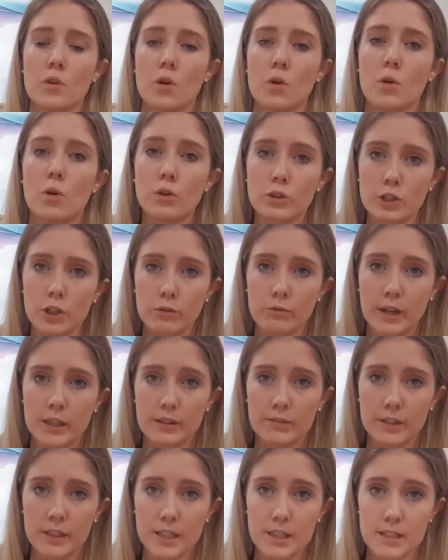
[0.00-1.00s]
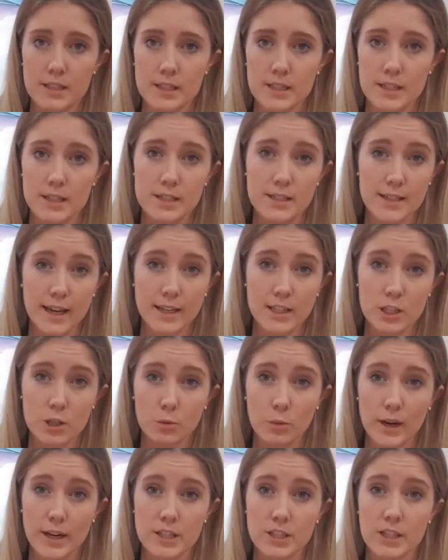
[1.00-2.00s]
Also relevant is the extent to
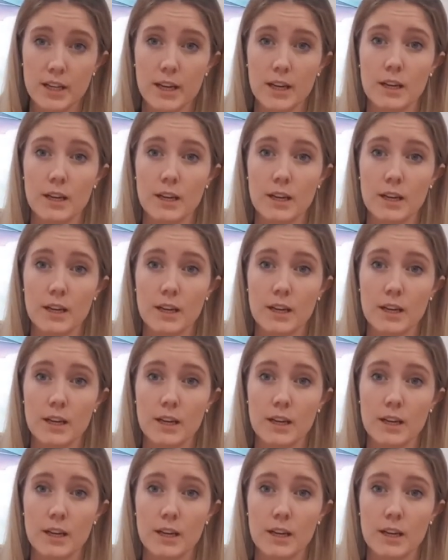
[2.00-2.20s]
which